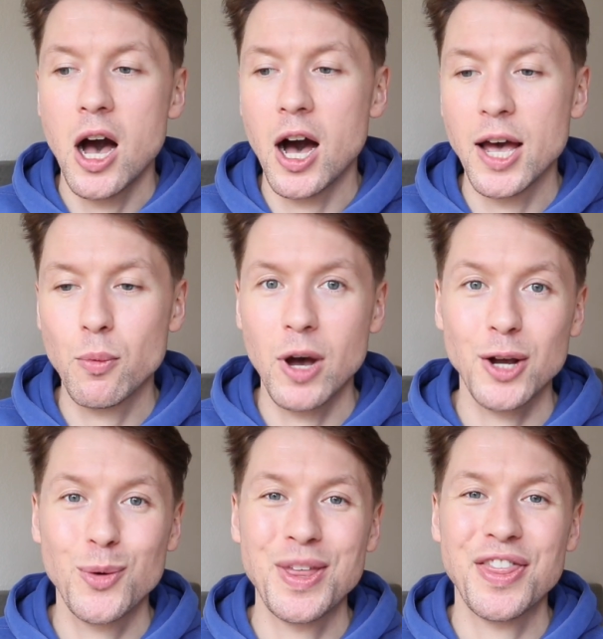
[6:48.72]
I
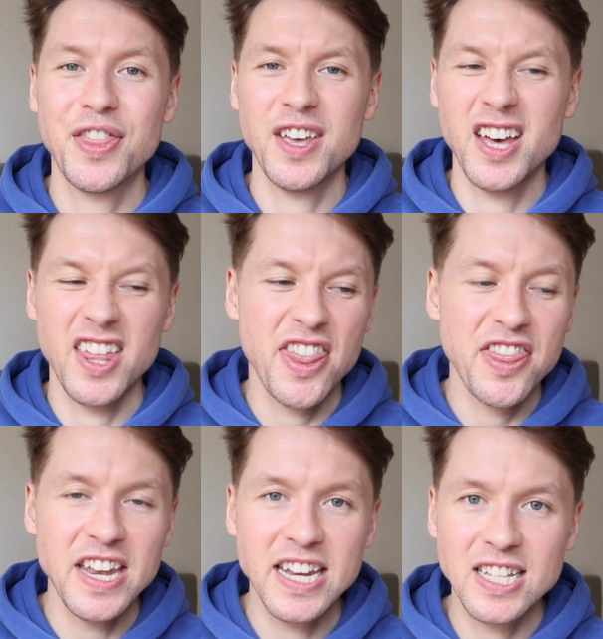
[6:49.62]
work with the
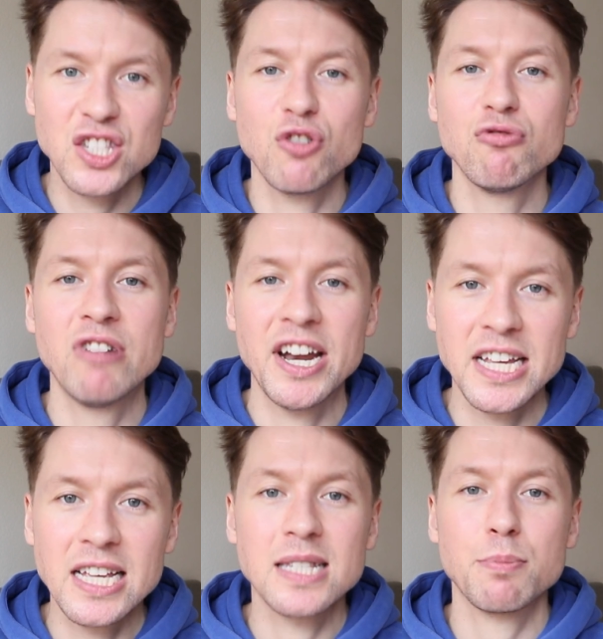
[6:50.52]
thinnest,
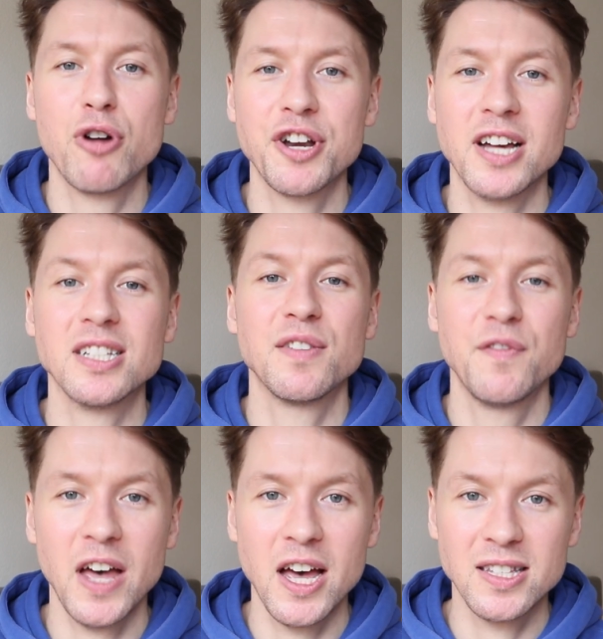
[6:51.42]
runniest products
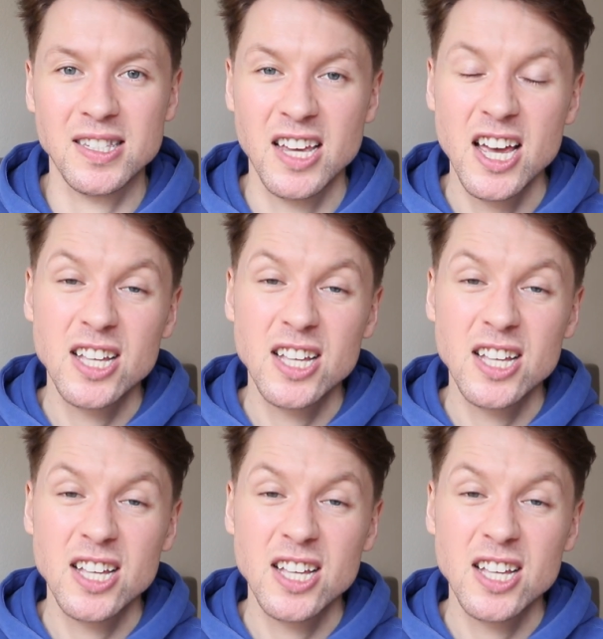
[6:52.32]
first.